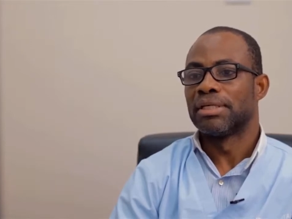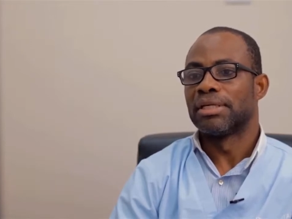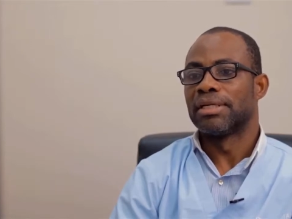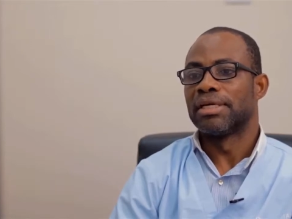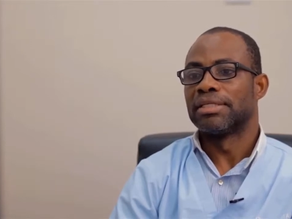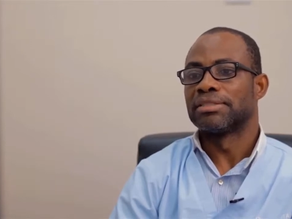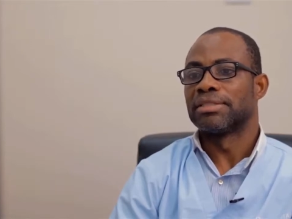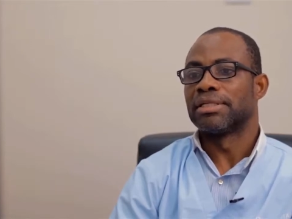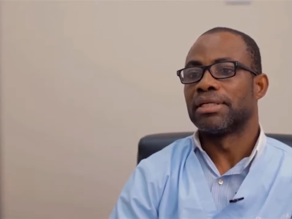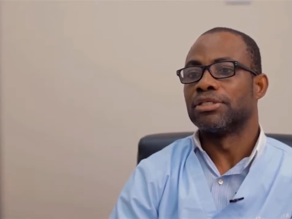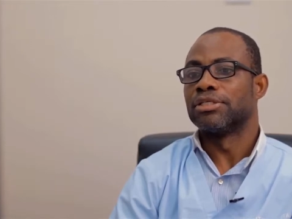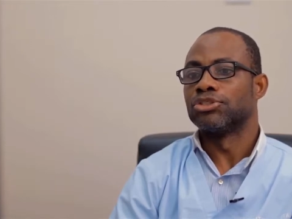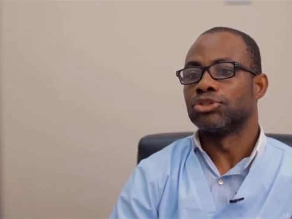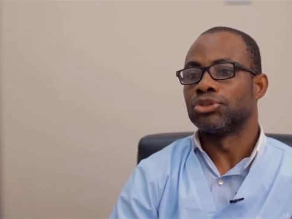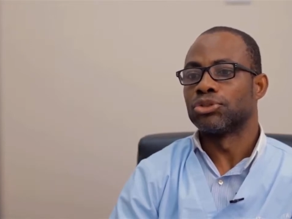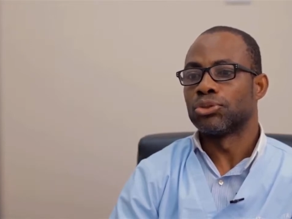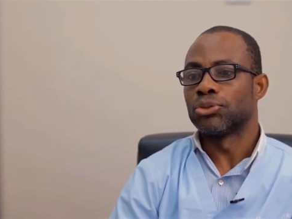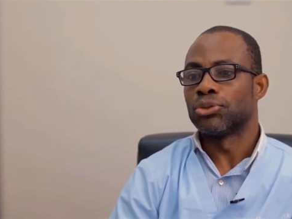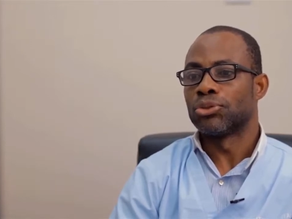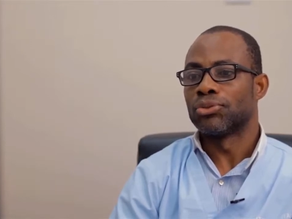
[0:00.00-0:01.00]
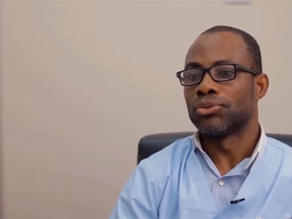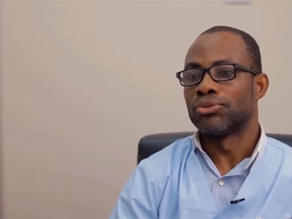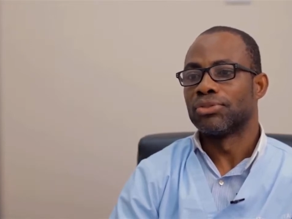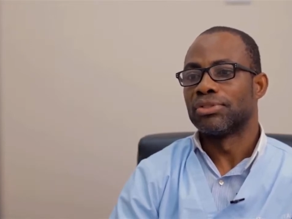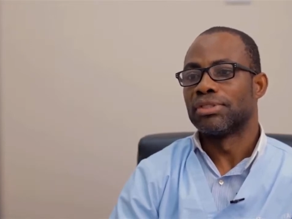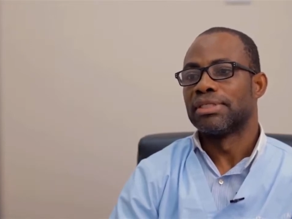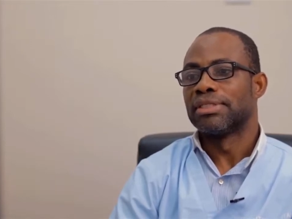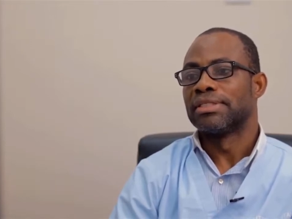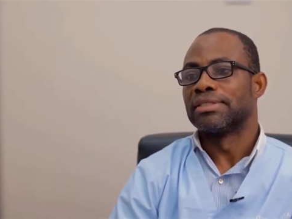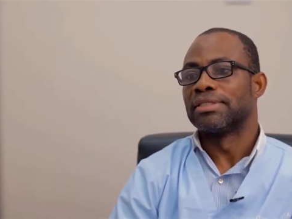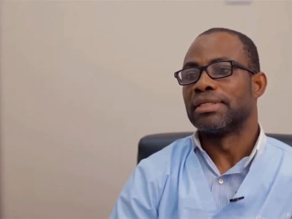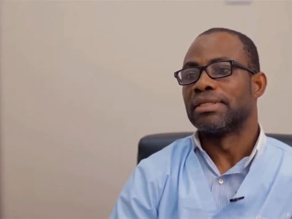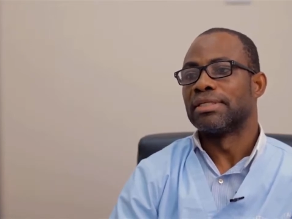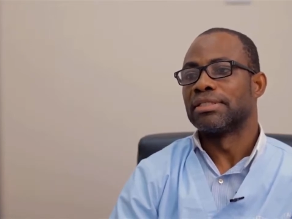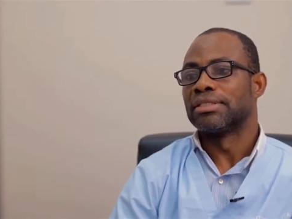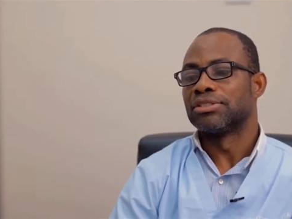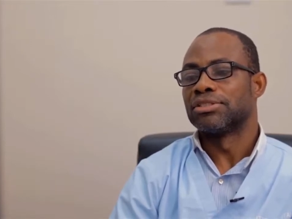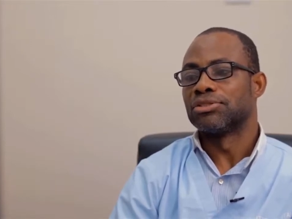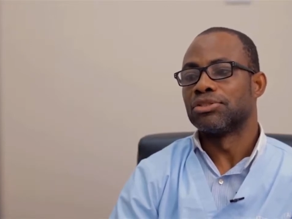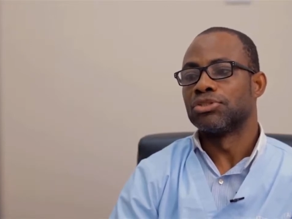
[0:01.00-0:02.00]
Let's ensure the
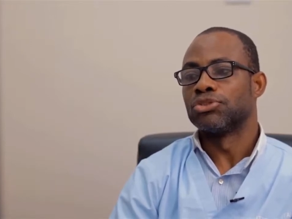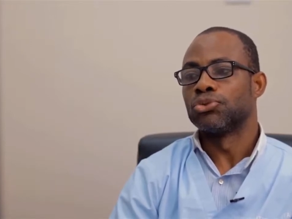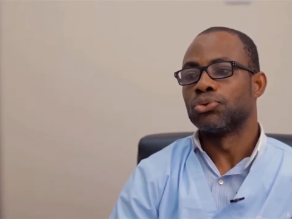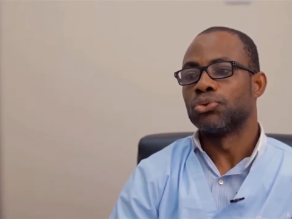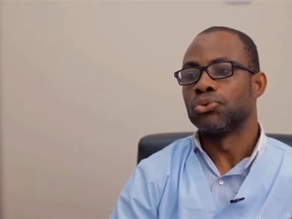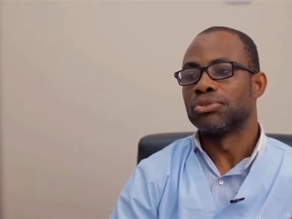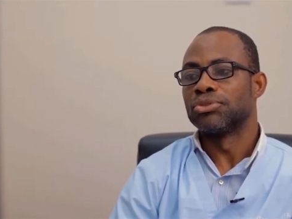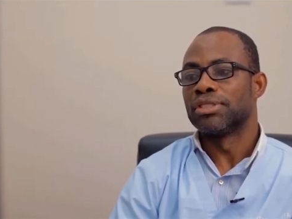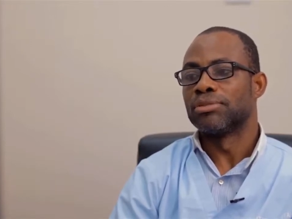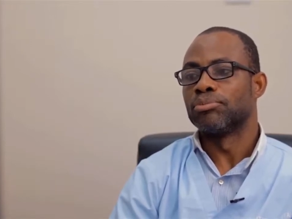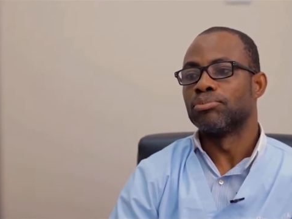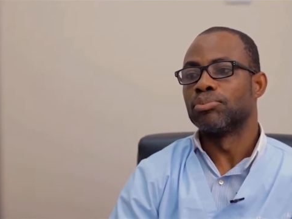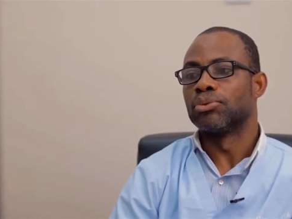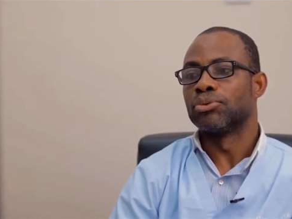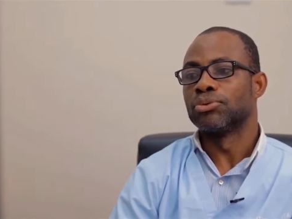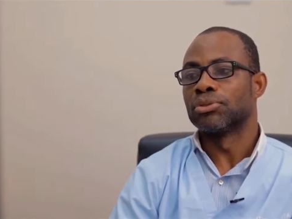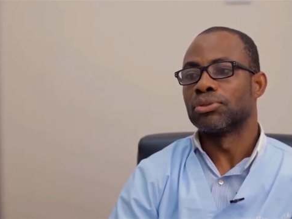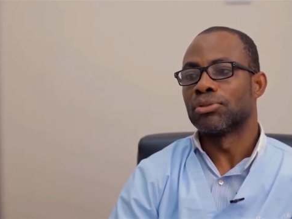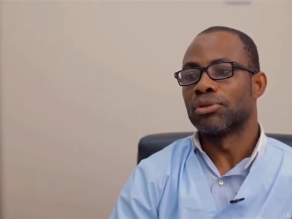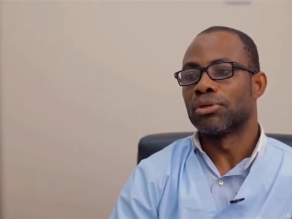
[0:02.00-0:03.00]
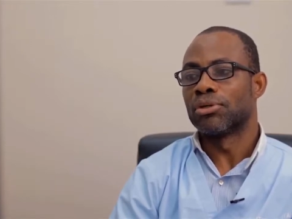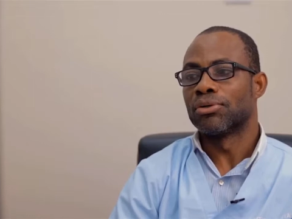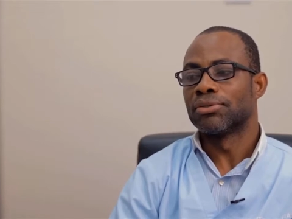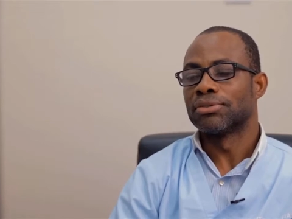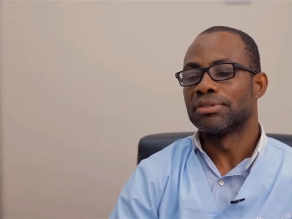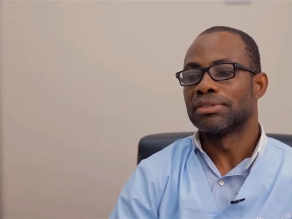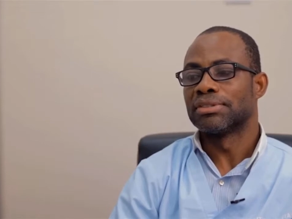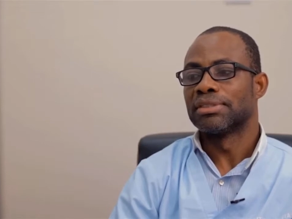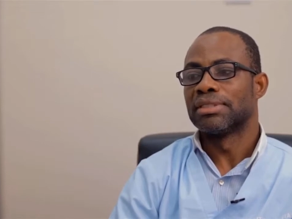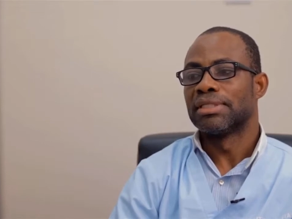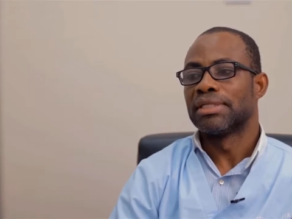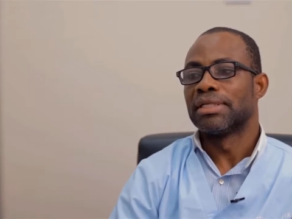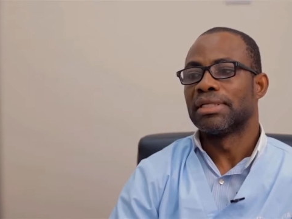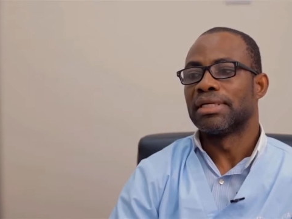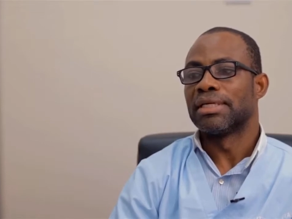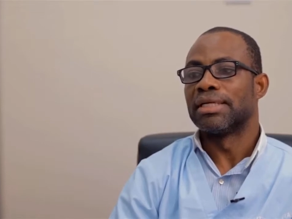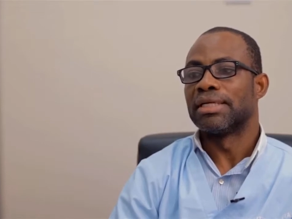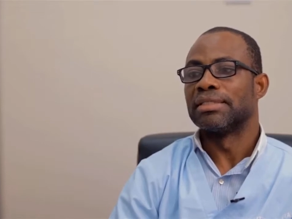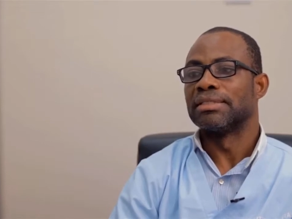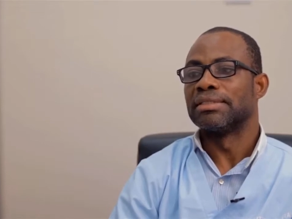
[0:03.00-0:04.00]
necessary tools and protocols
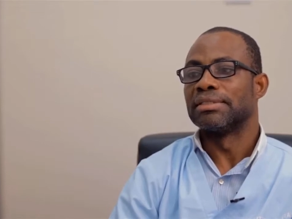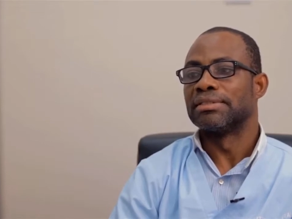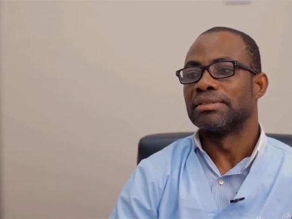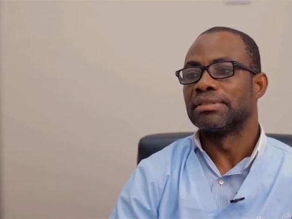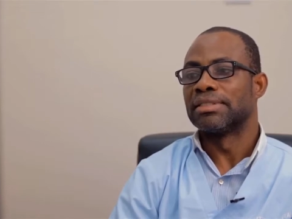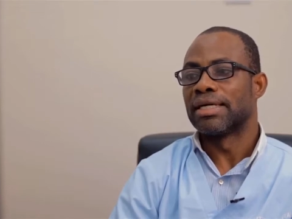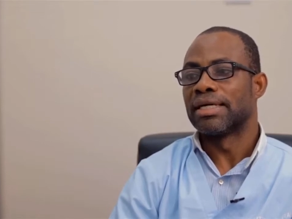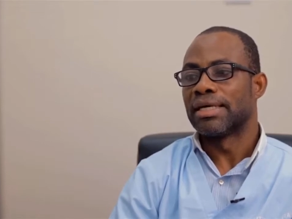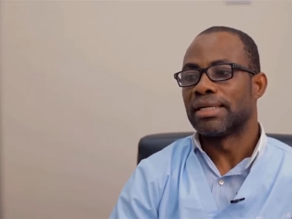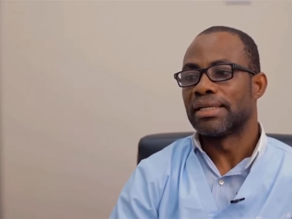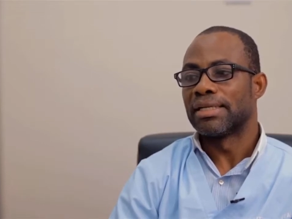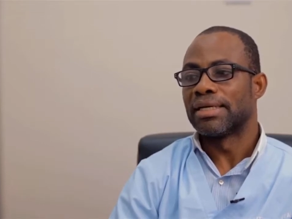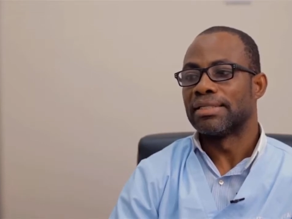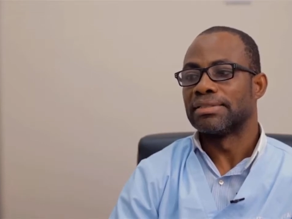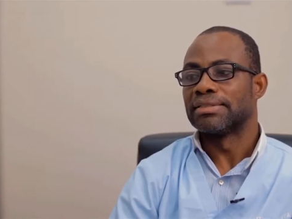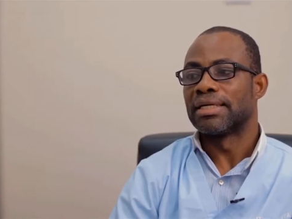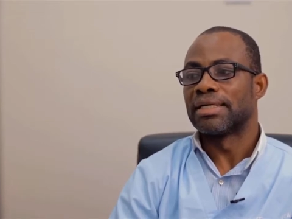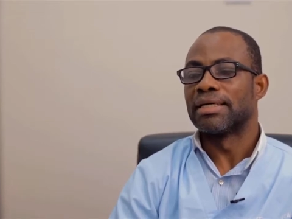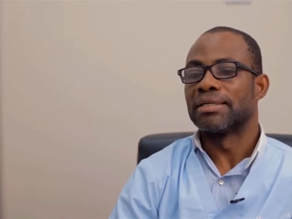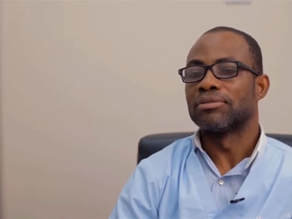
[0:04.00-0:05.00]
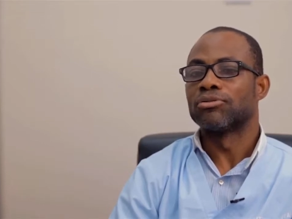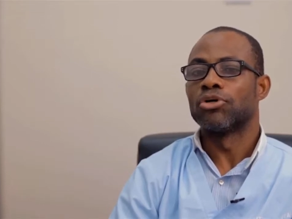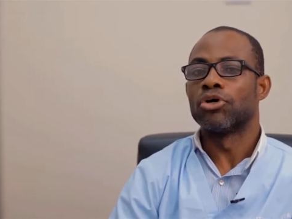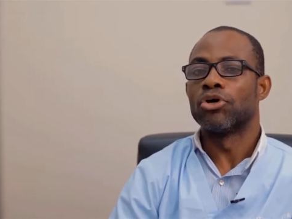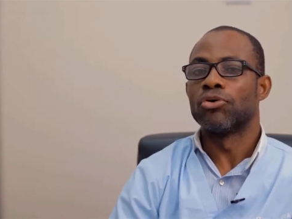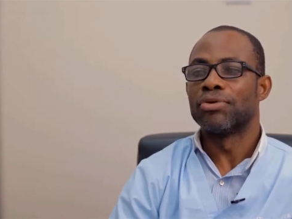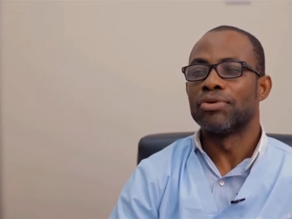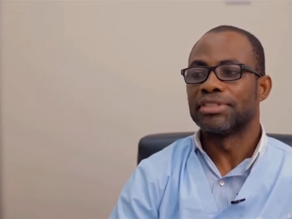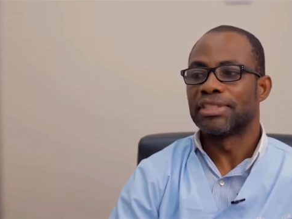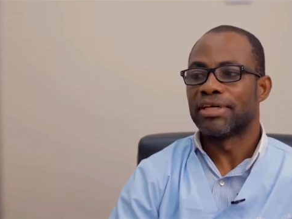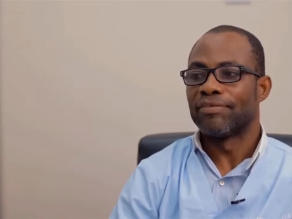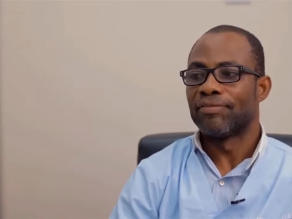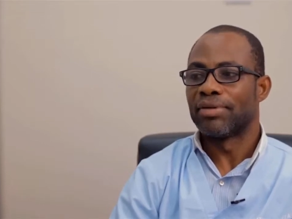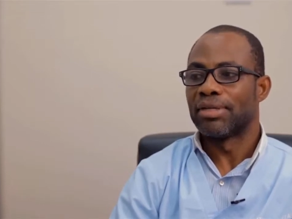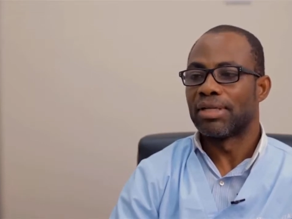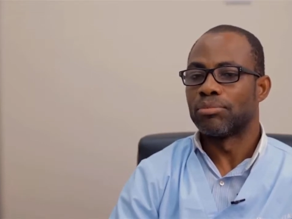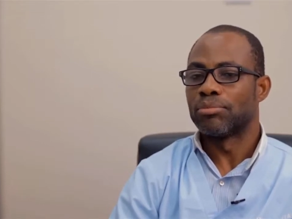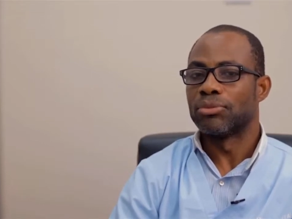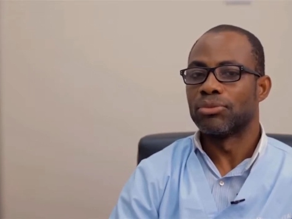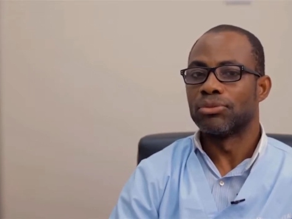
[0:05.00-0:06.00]
and guidelines are always
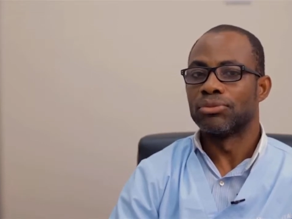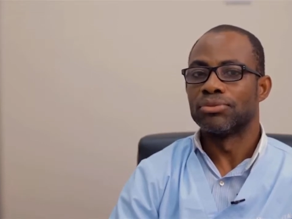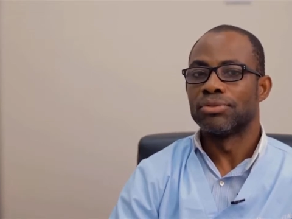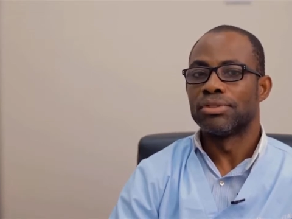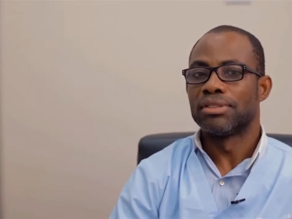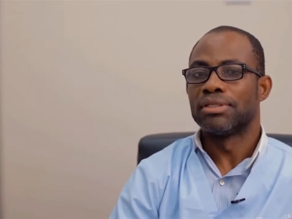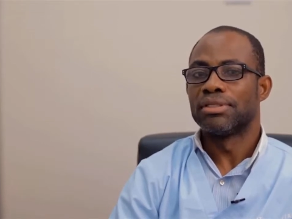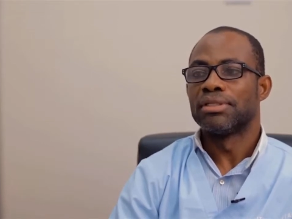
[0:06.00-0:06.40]
available